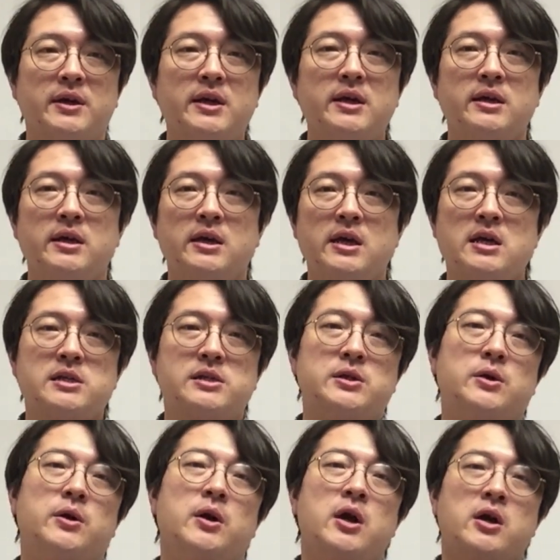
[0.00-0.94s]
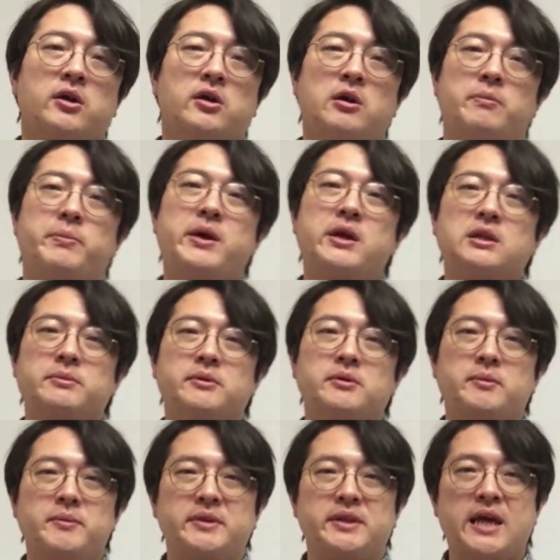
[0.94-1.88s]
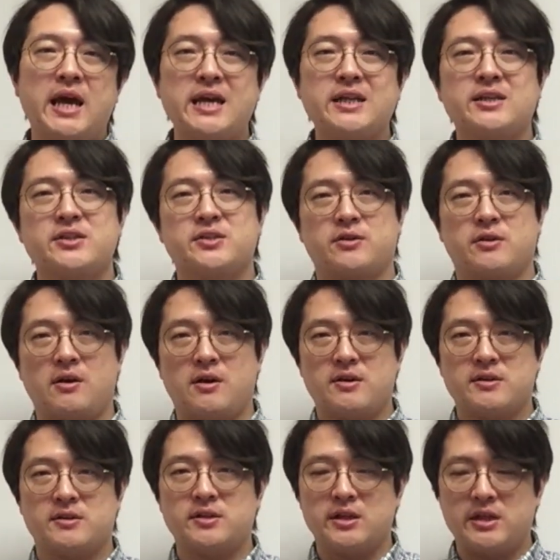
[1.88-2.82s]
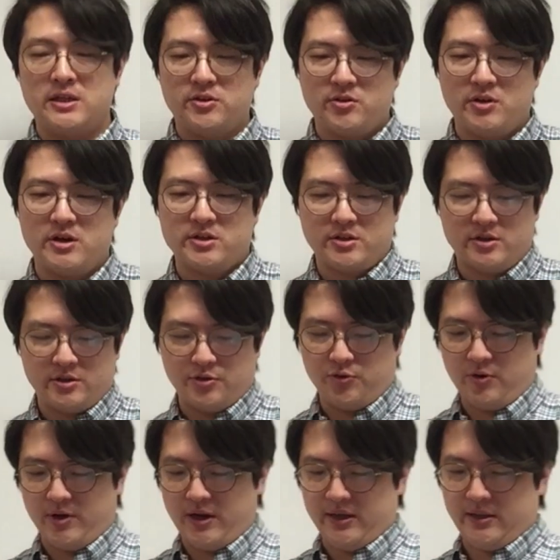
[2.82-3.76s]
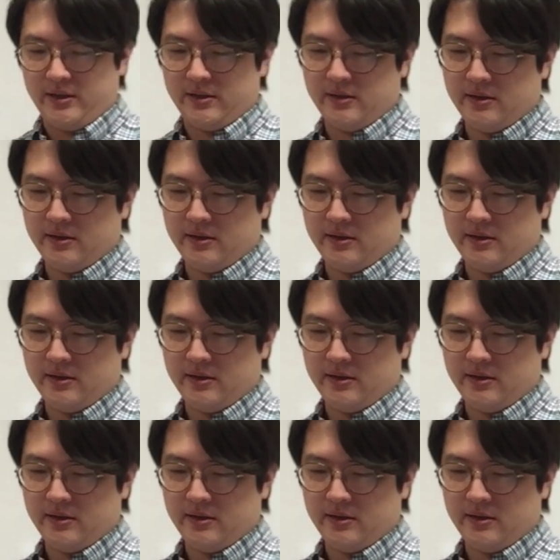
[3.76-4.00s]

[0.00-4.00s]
Okay, so comparative advantages cause the international trade.